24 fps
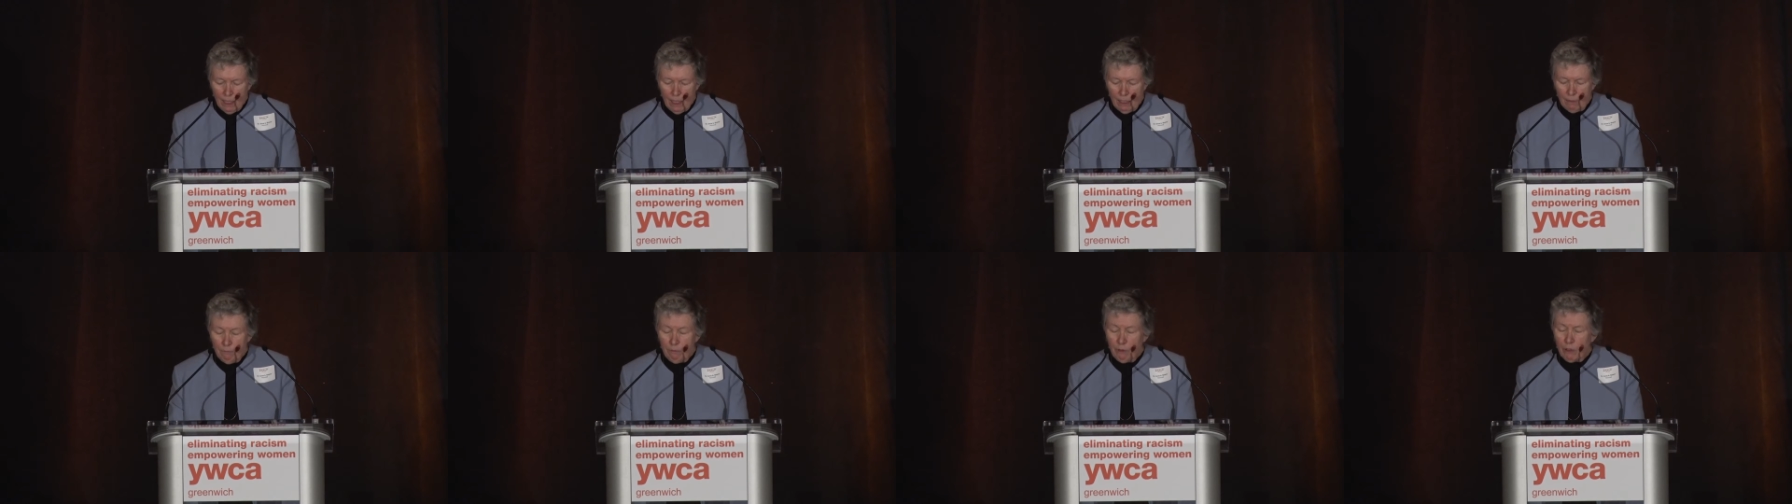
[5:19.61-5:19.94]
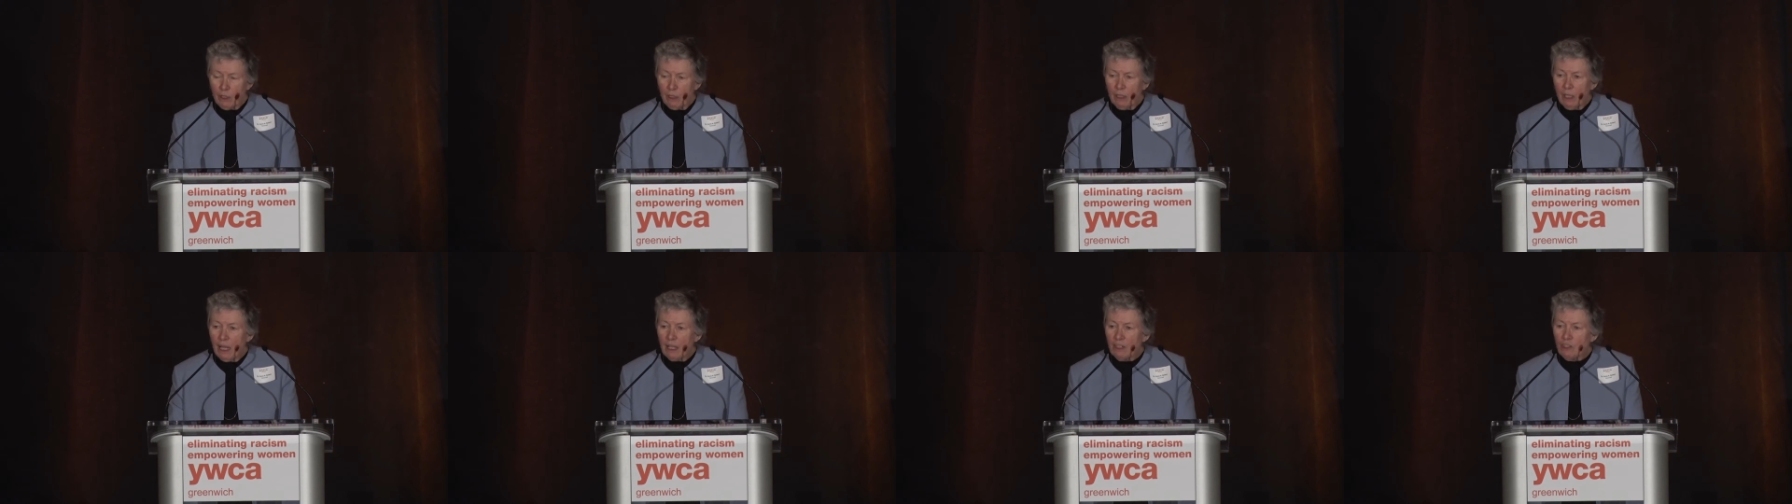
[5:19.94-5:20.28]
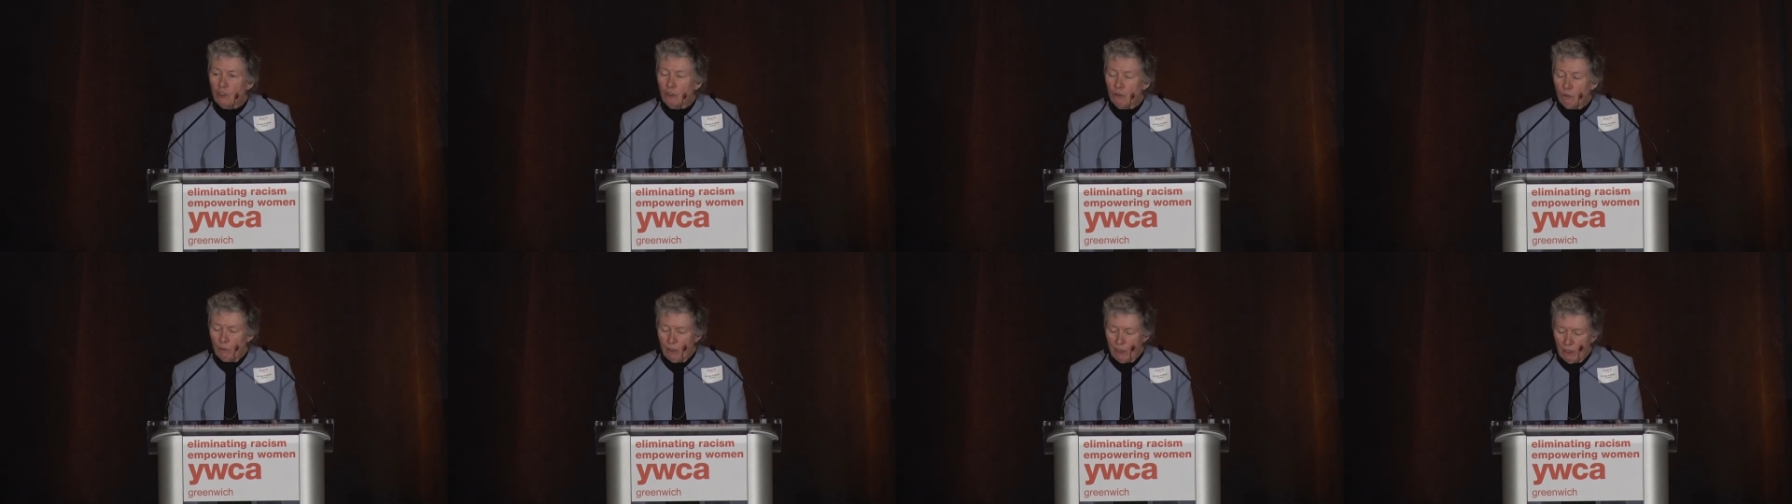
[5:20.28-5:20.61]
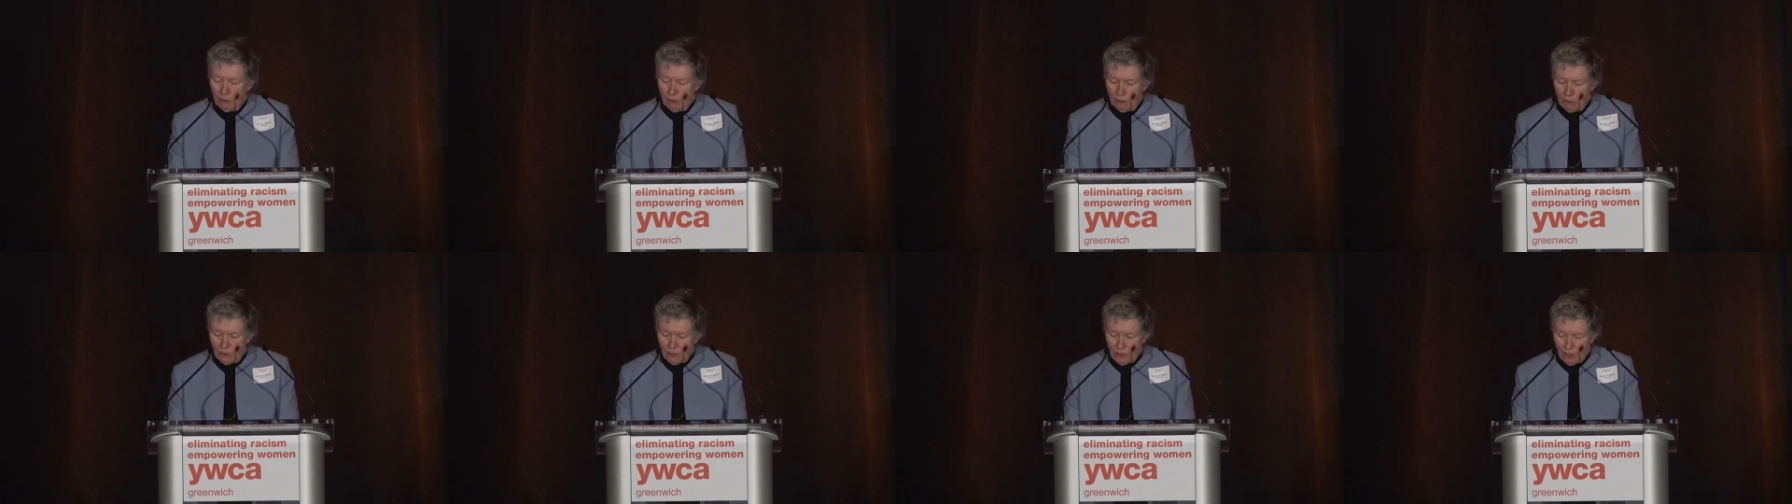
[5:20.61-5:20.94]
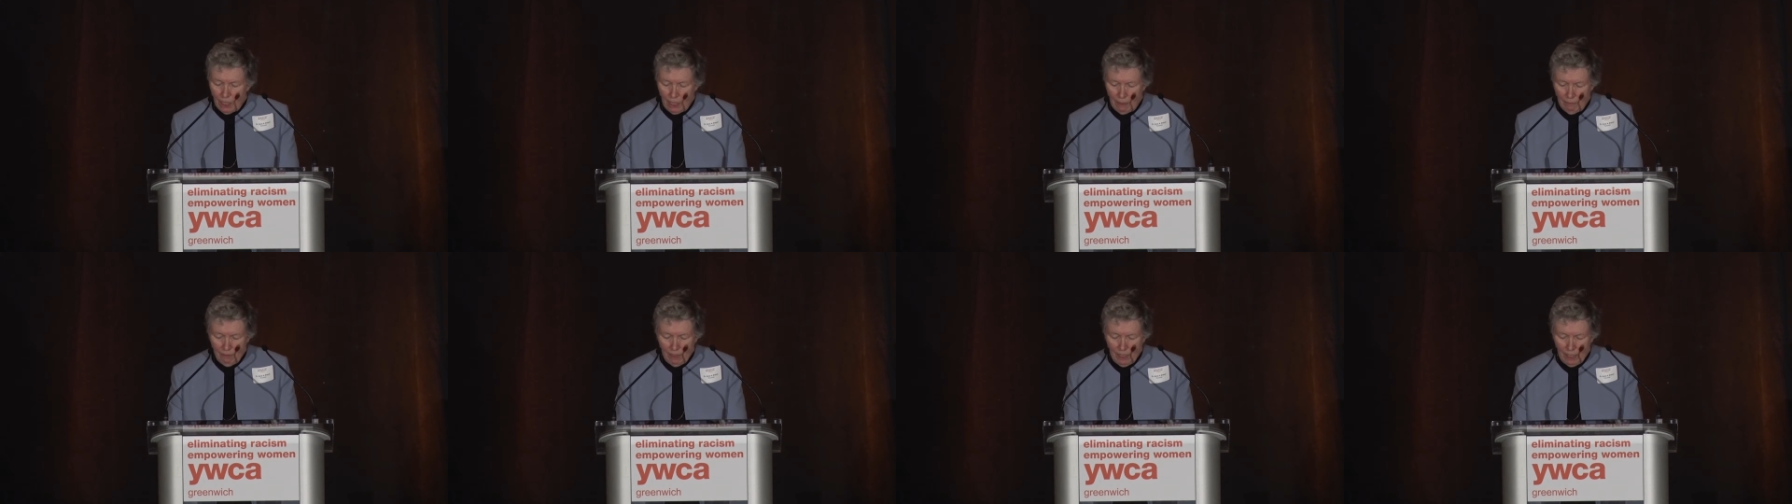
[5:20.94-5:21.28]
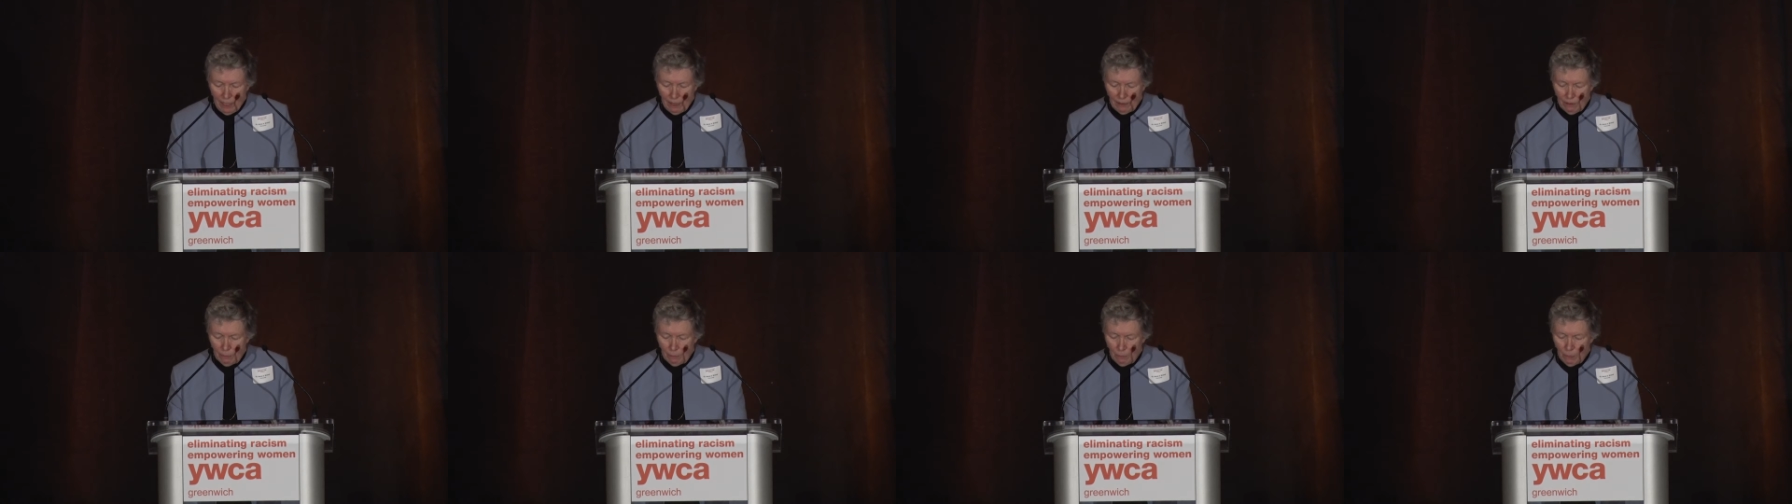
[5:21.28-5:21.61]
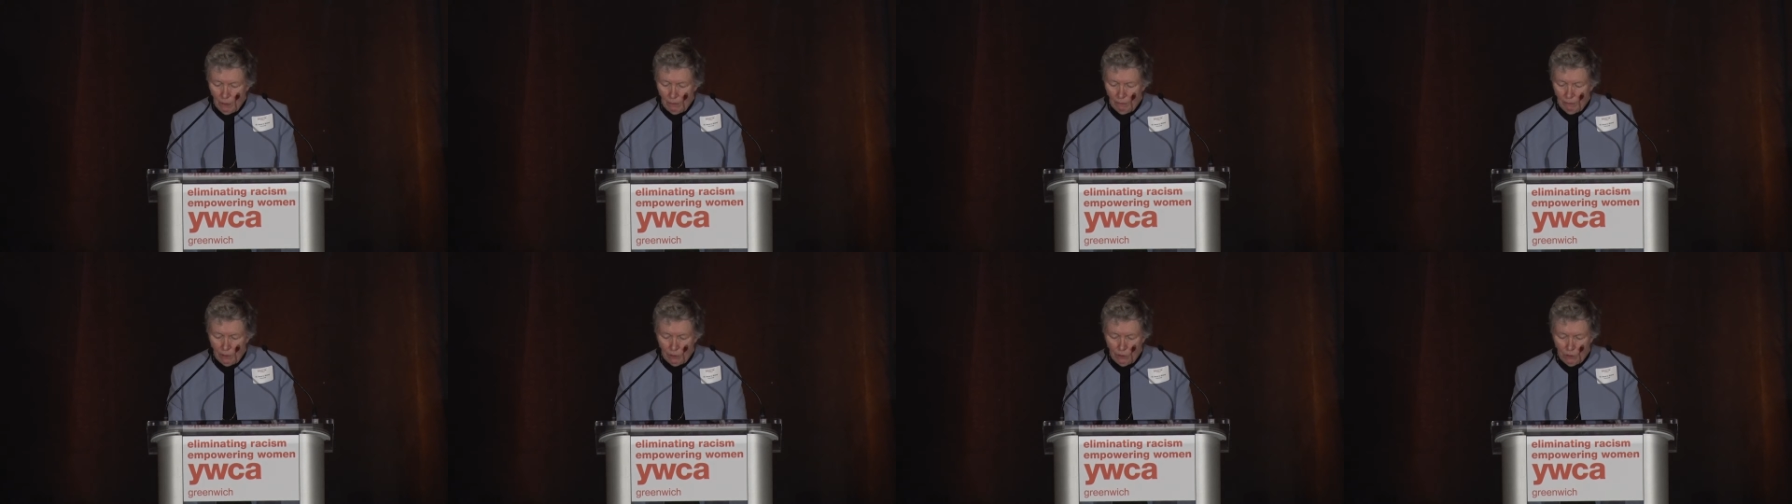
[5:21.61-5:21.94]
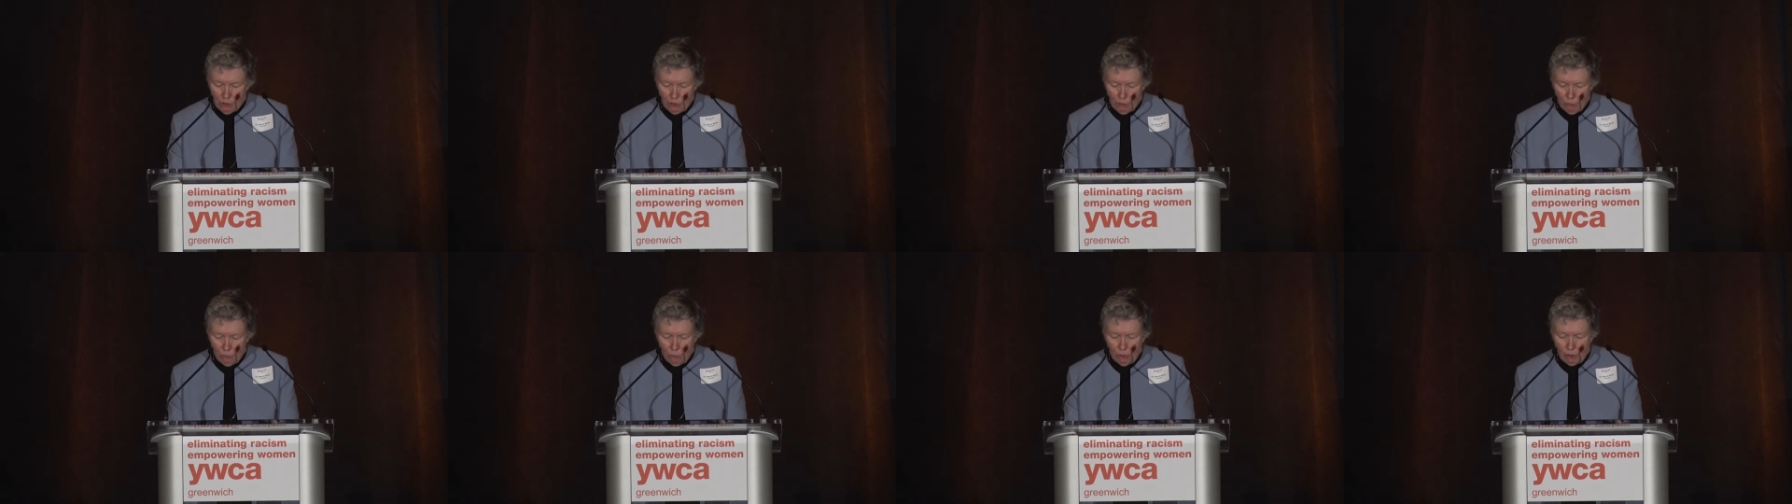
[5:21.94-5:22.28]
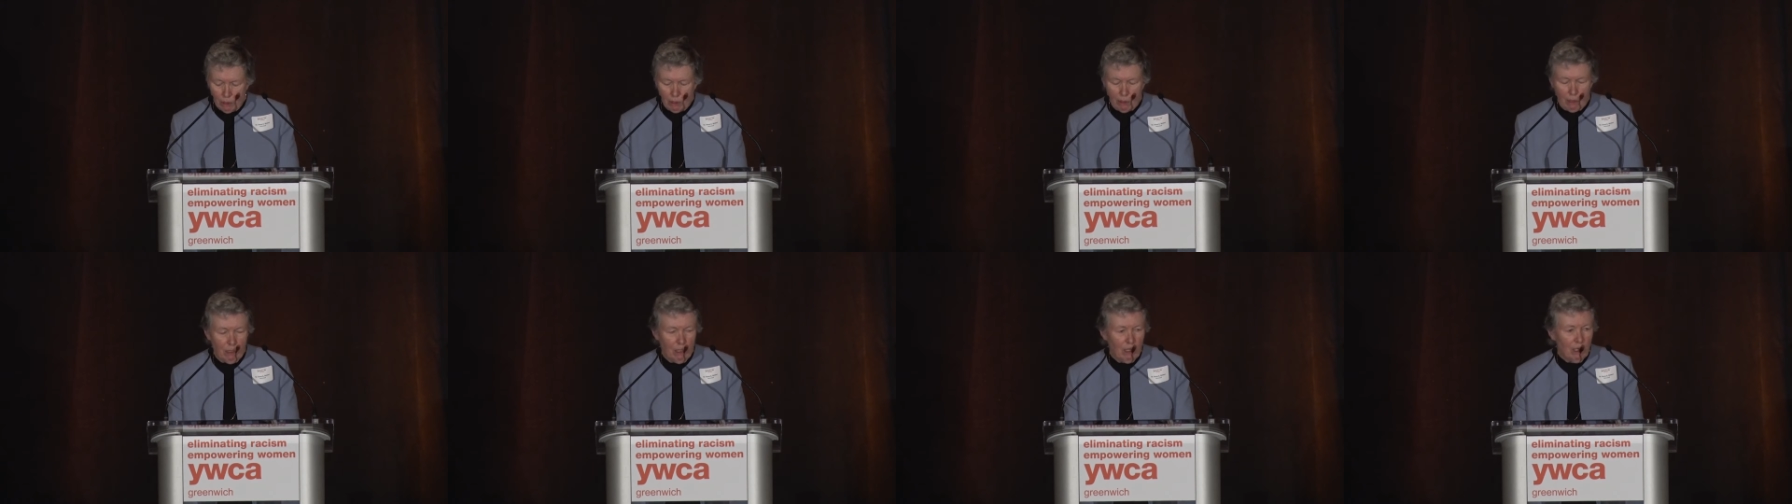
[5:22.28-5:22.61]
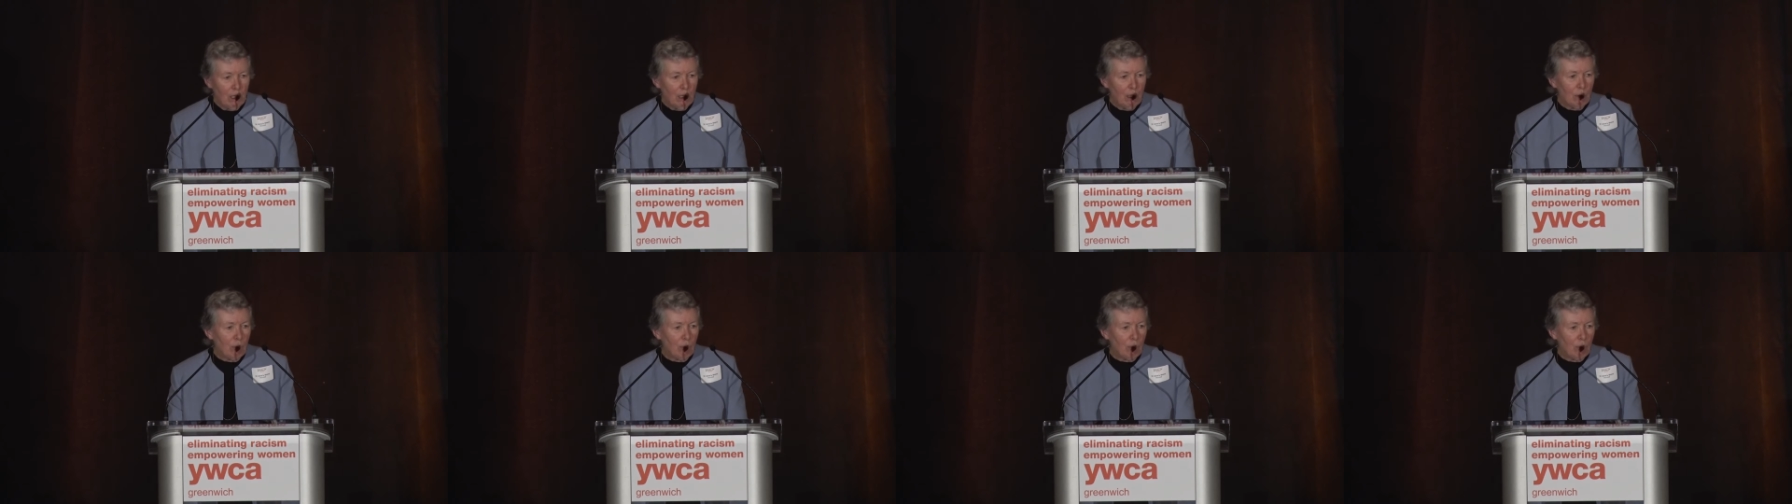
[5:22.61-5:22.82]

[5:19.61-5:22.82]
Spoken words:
And for the last 3 years, I've had the privilege to work